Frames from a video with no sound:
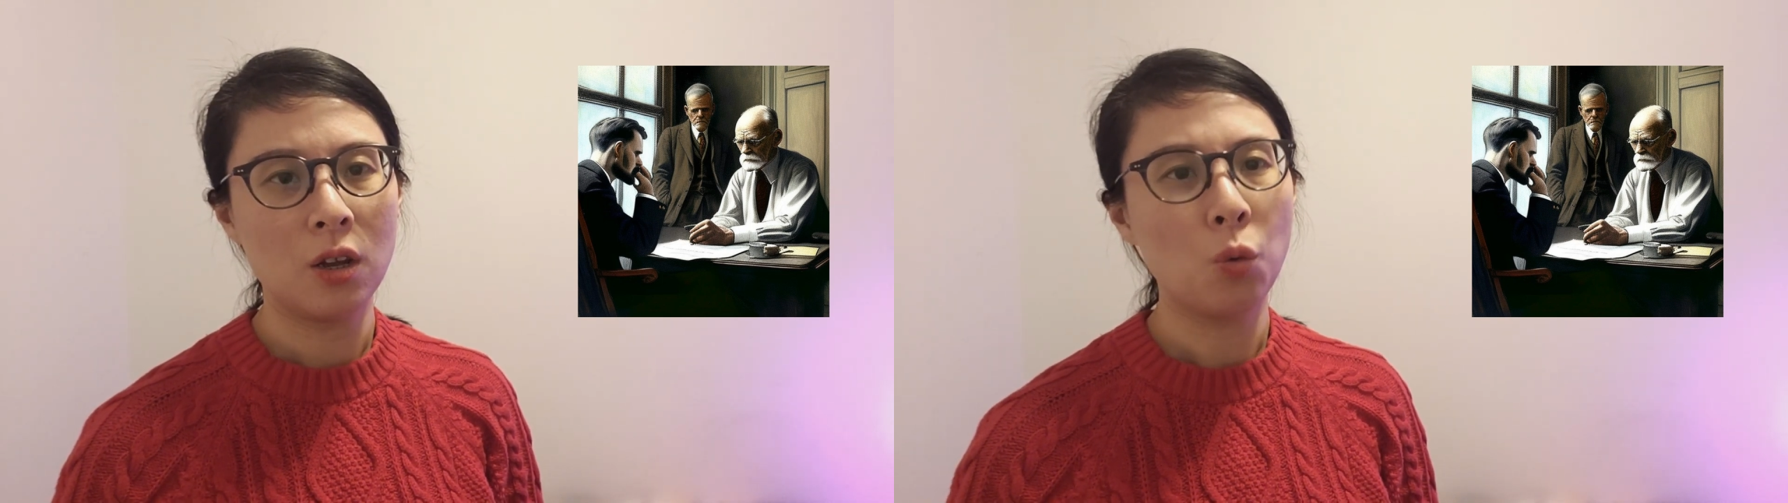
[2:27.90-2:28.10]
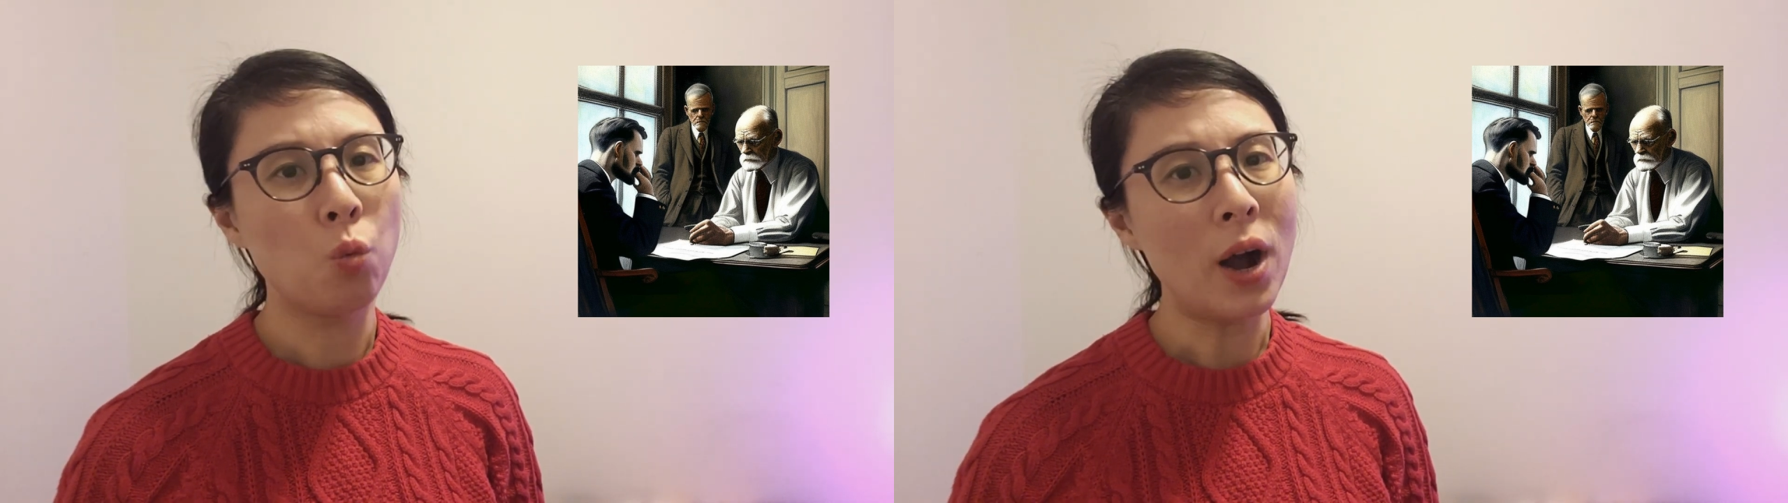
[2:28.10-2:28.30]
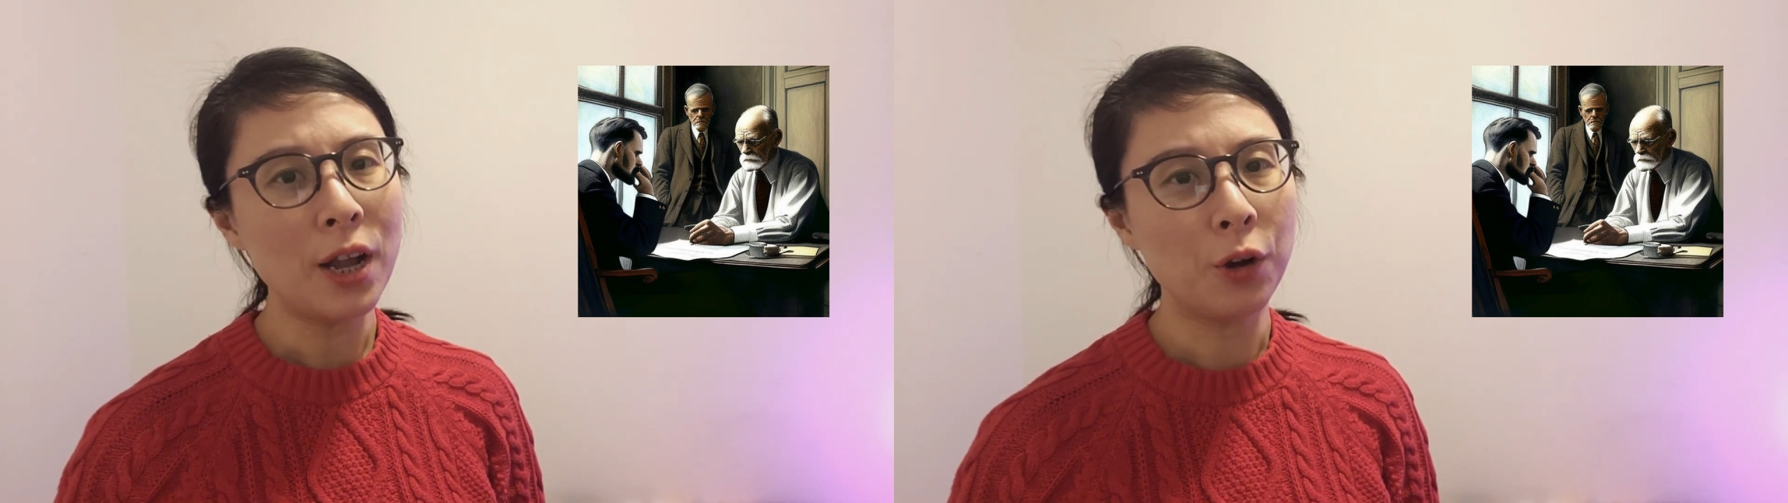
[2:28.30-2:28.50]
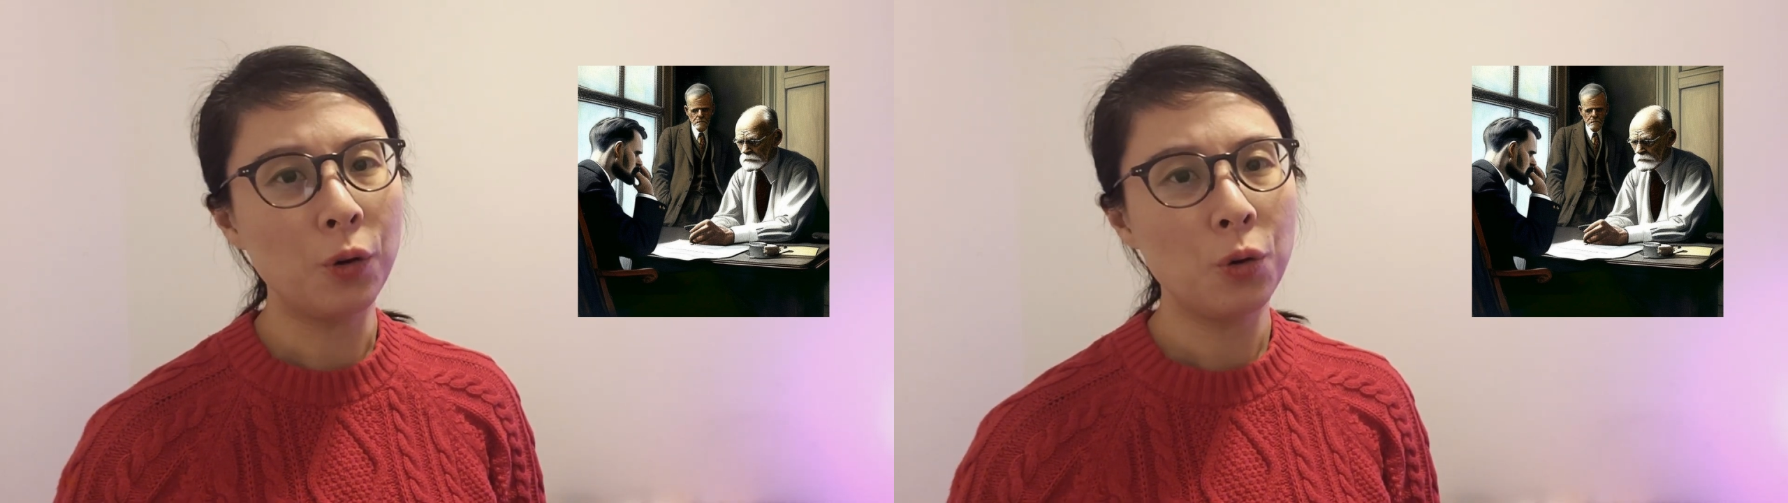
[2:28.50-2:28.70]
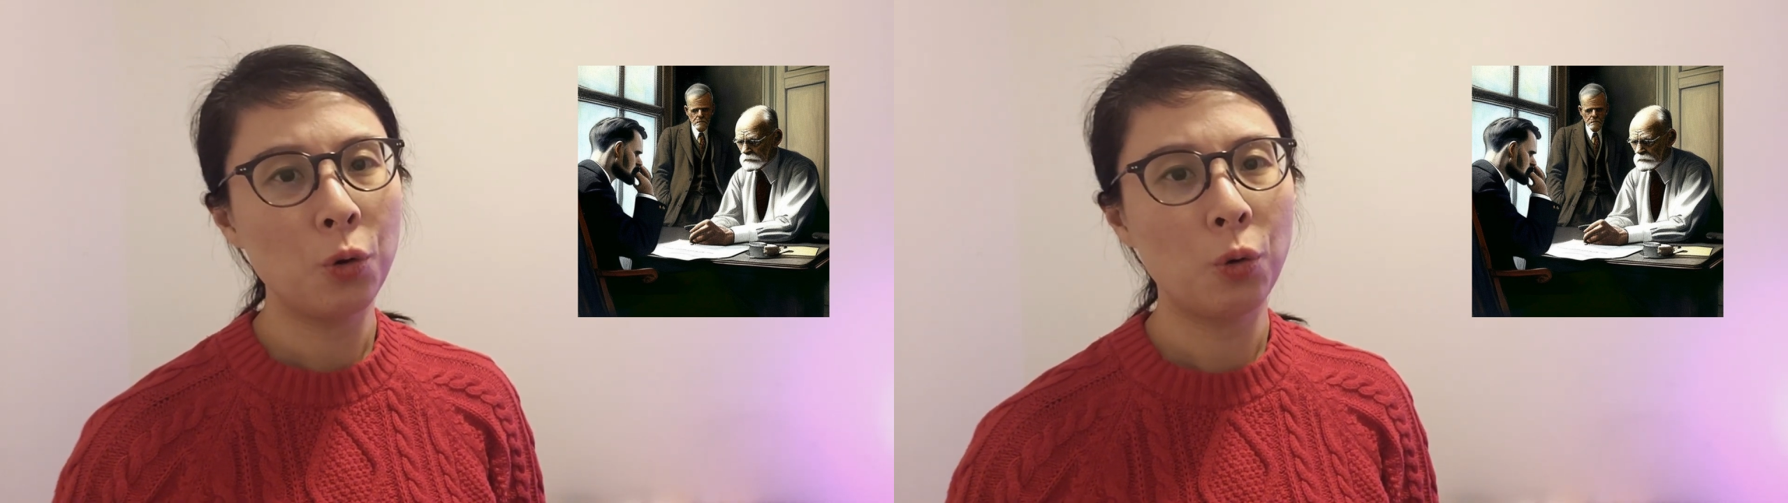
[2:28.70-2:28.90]

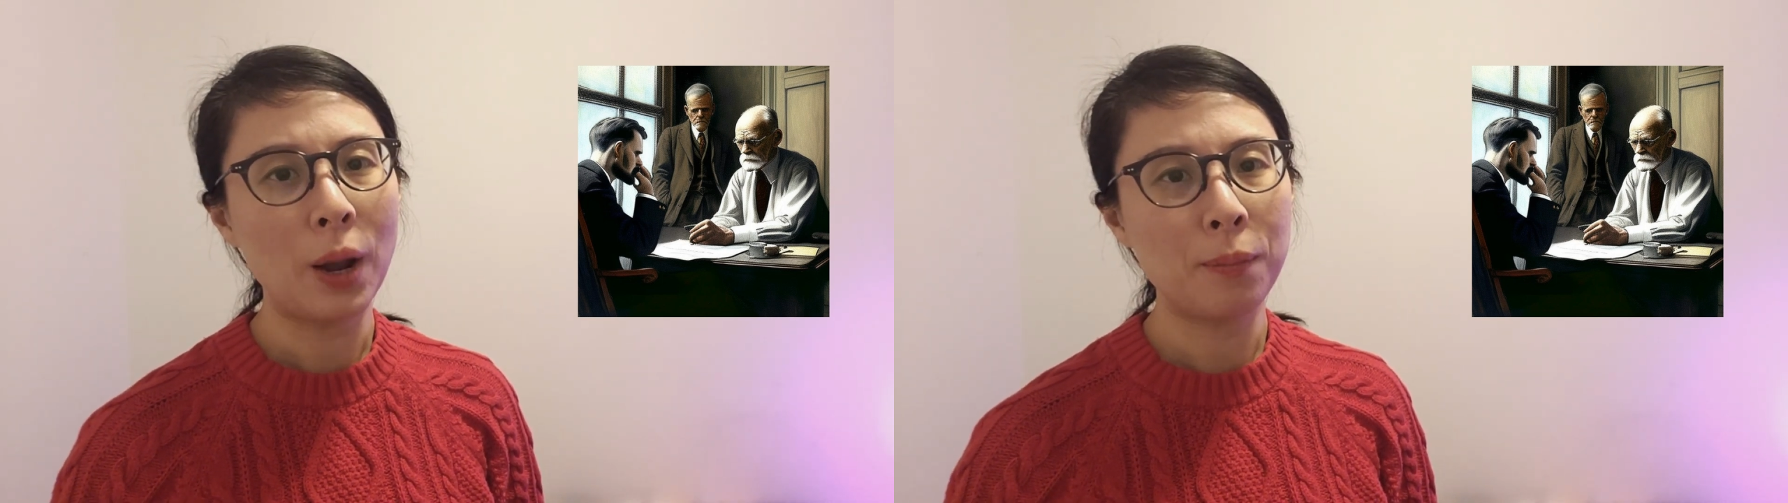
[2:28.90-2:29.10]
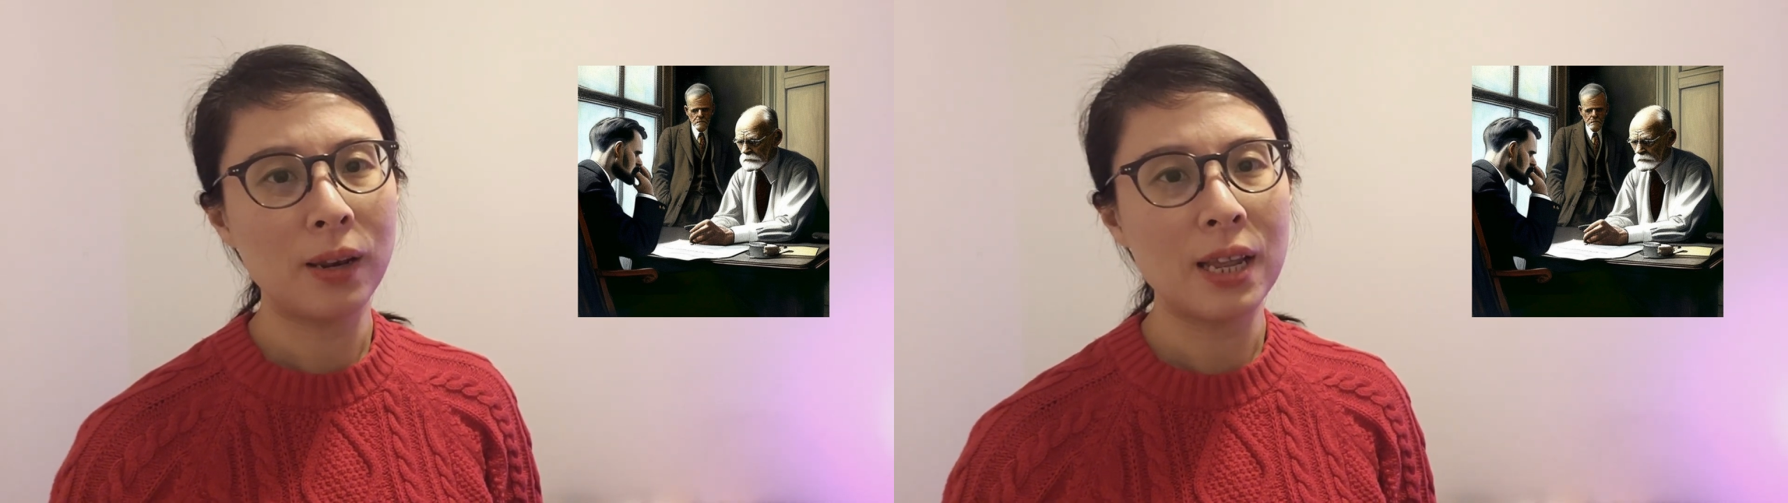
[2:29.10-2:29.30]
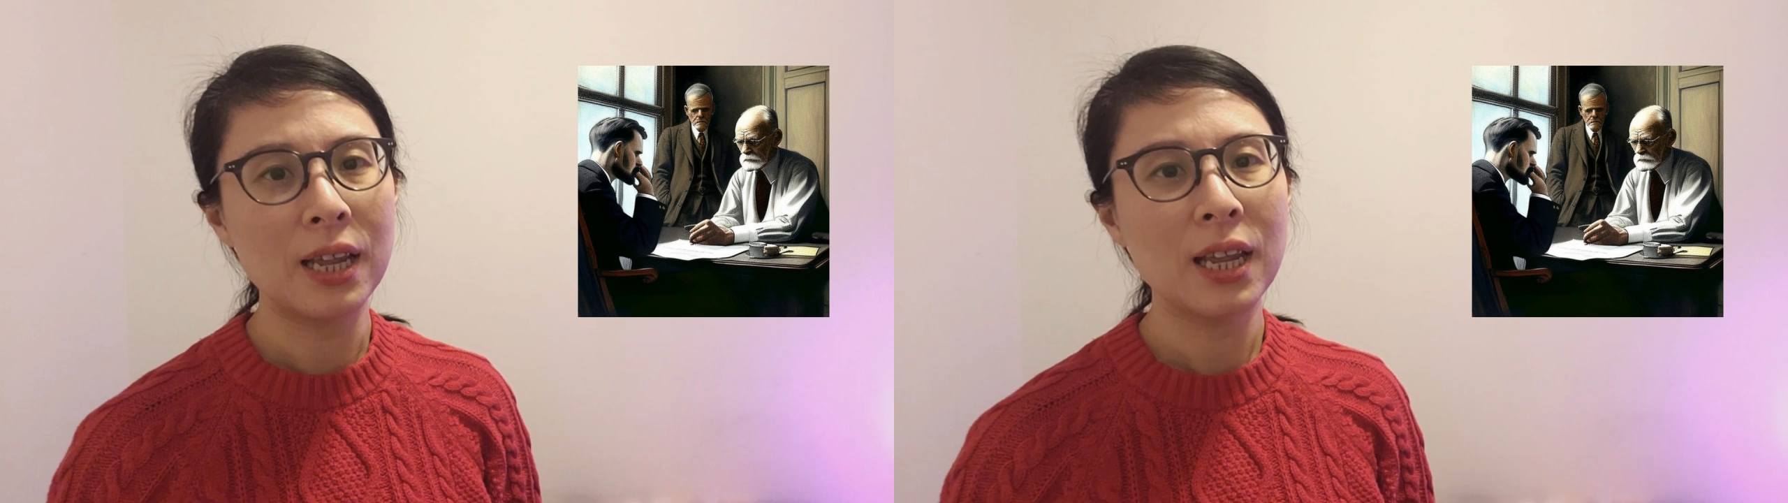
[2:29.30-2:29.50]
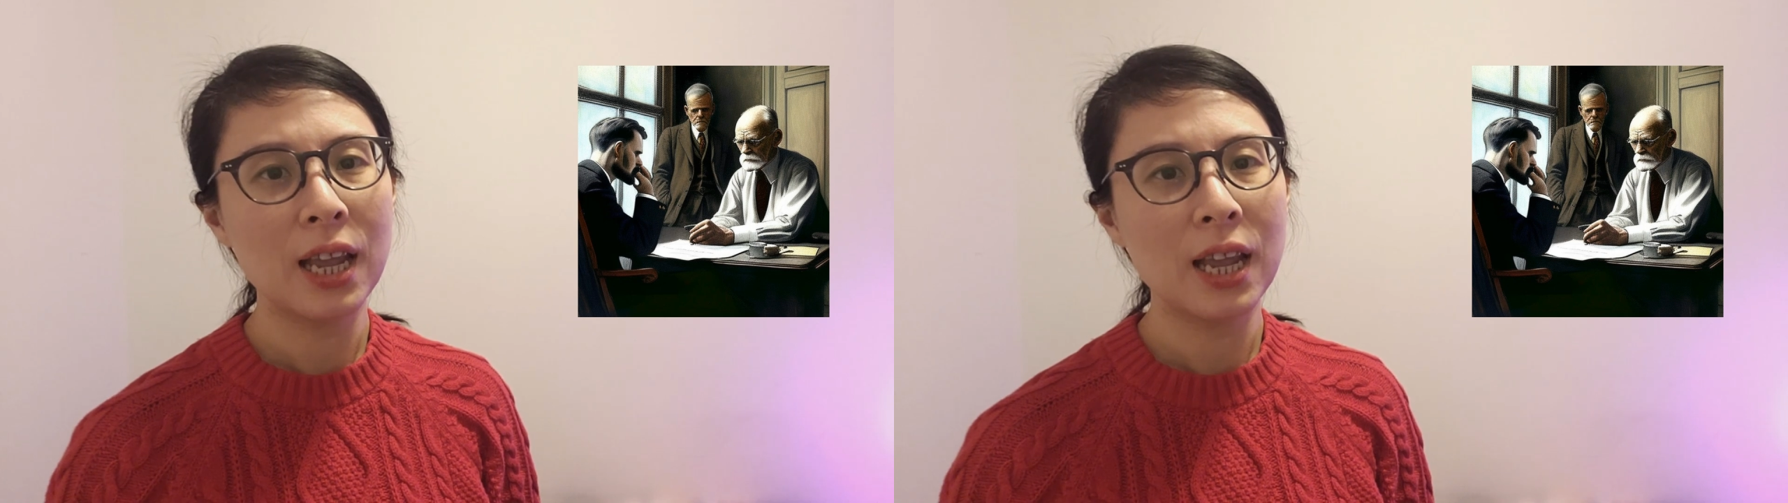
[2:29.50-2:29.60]
while Kraepelin